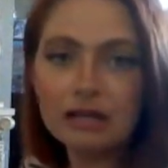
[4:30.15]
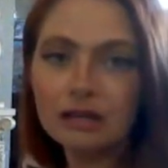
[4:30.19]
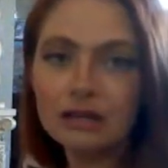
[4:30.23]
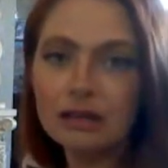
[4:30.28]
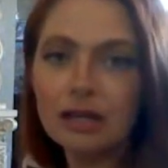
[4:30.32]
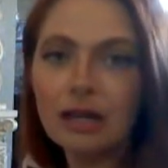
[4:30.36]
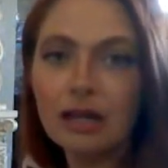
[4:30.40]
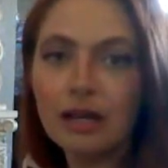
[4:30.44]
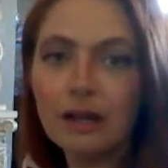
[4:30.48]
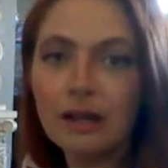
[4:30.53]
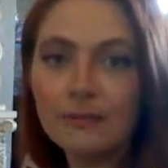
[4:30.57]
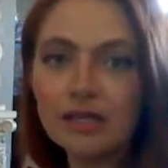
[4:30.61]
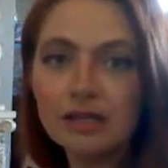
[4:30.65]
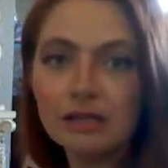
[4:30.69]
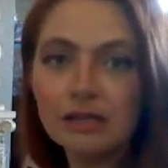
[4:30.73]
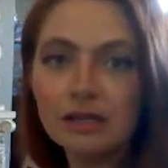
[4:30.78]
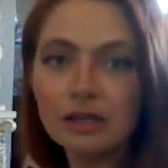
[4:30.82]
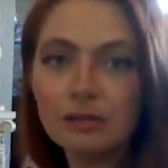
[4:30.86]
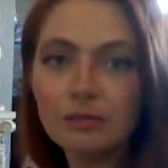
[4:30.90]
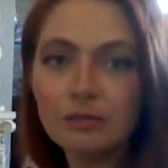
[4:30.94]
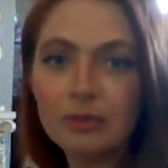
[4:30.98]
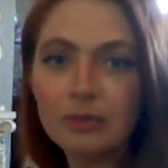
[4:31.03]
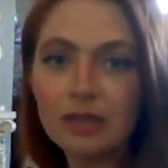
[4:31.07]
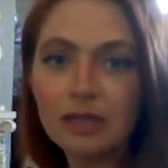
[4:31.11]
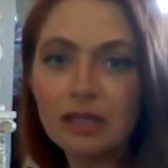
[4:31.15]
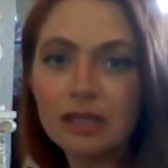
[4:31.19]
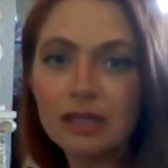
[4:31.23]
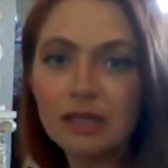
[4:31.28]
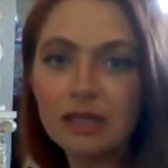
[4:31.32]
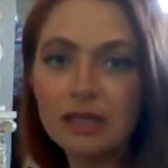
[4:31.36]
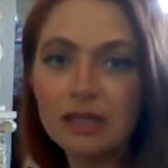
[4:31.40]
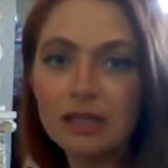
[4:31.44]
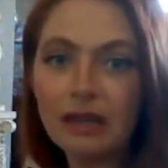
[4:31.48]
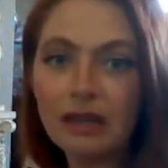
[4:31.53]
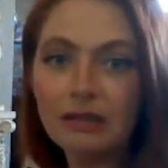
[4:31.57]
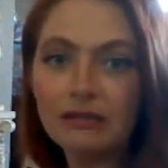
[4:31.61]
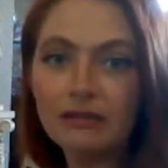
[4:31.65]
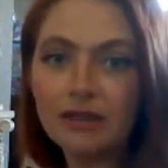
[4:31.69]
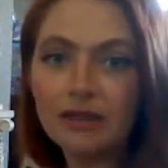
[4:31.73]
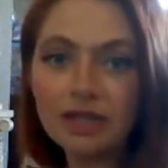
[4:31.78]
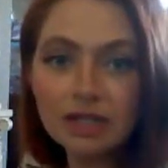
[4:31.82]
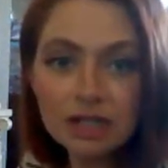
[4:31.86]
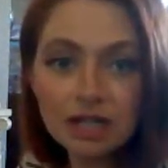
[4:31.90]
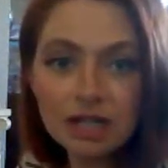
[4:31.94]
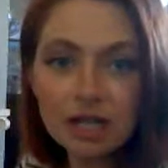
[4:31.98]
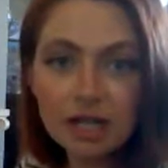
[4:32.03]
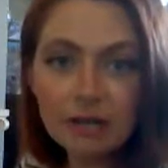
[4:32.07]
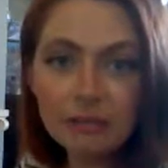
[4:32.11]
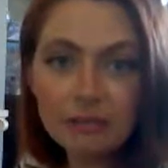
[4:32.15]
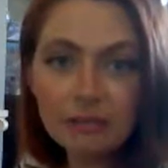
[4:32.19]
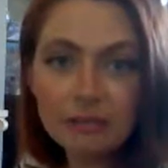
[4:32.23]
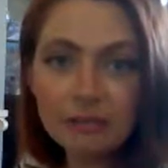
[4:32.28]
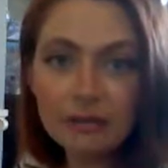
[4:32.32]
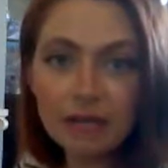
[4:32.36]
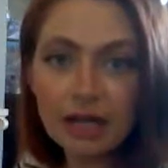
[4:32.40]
This could be a friendship,